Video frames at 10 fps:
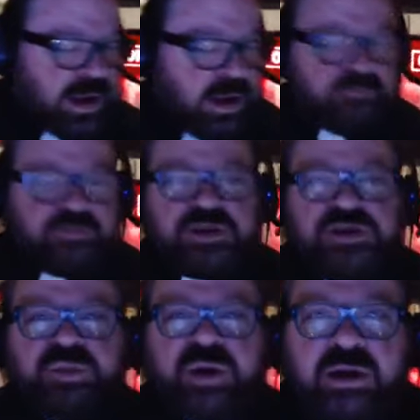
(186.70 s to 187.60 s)
I offer
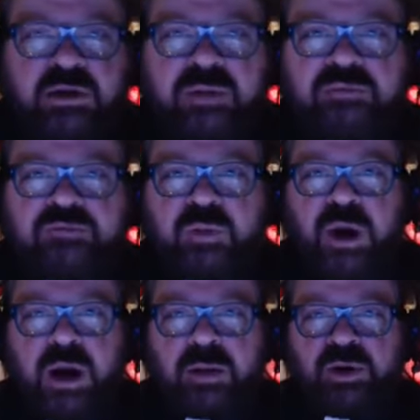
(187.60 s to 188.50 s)
this prayer up for
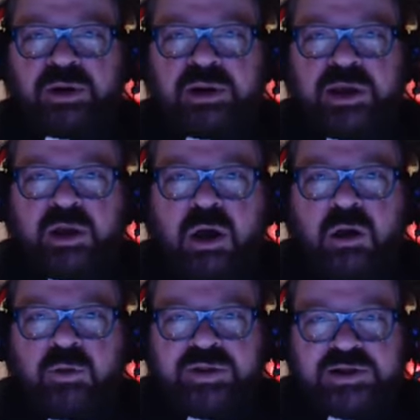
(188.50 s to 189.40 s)
Barbara and
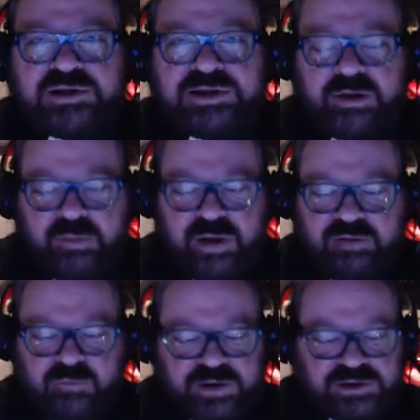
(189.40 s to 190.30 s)
all within the sound of
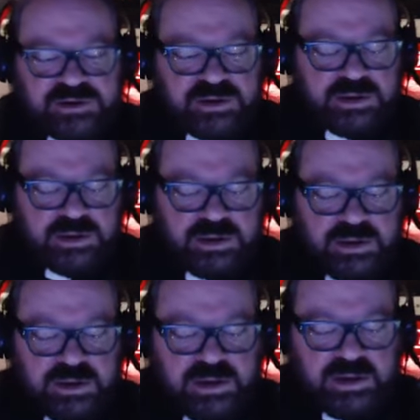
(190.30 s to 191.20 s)
my voice
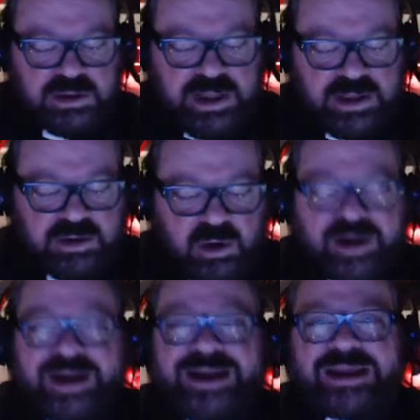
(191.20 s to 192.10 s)
that
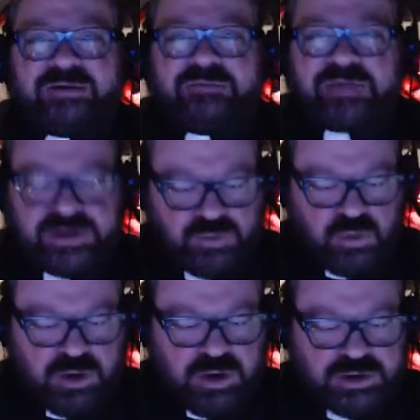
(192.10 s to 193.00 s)
are in need of these
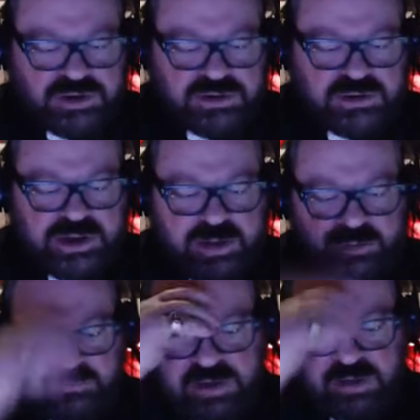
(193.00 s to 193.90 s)
words. In the
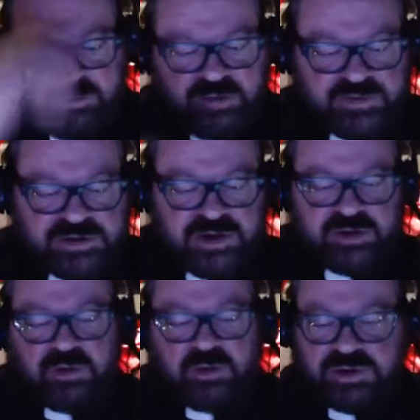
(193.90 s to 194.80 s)
name of the Father and of the
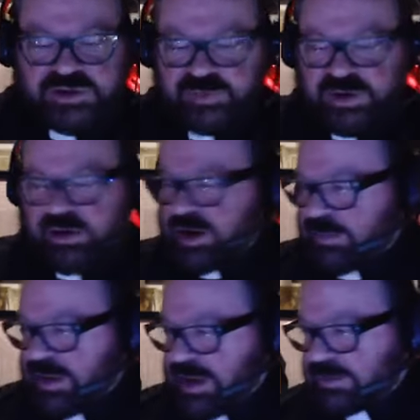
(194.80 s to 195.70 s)
Son and the Holy Spirit.
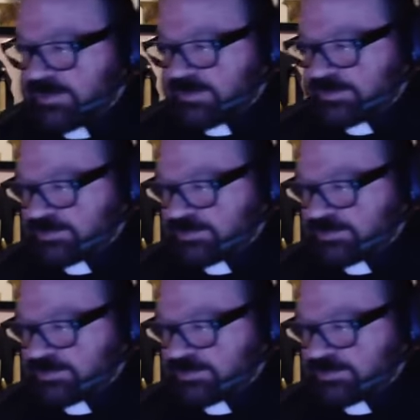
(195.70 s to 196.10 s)
Amen.